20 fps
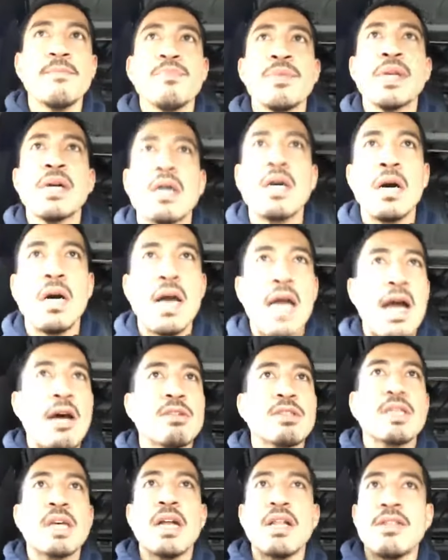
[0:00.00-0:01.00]

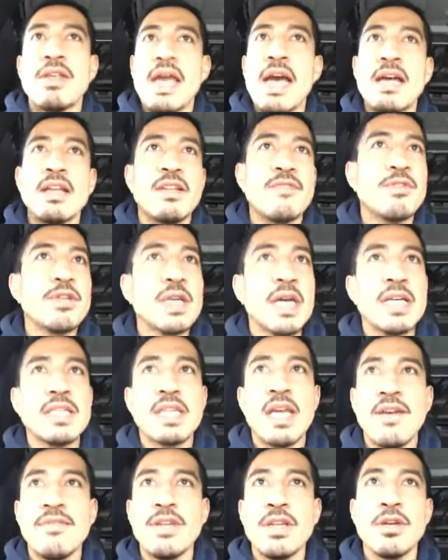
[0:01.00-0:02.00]
Outside of that, if you guys have
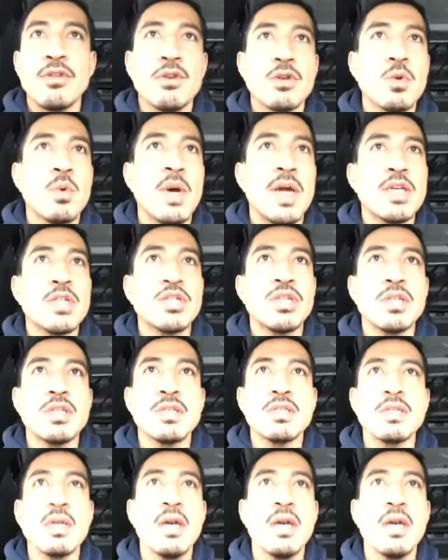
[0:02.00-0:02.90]
any other questions,